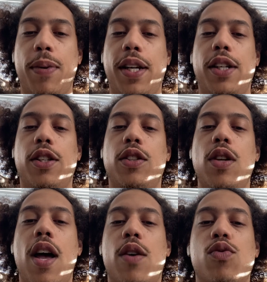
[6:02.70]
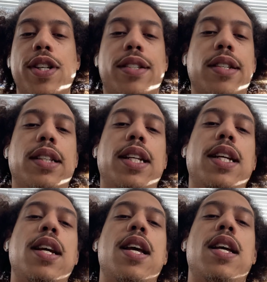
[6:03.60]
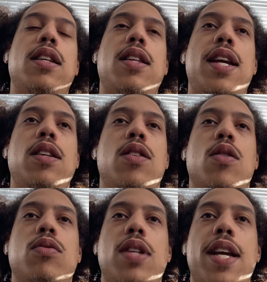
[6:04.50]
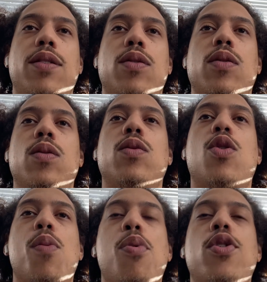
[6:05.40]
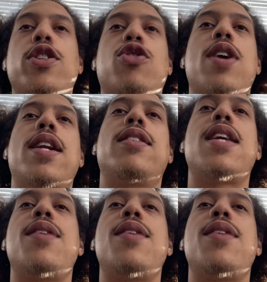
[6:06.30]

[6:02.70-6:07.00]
here recently, the reporters tried to say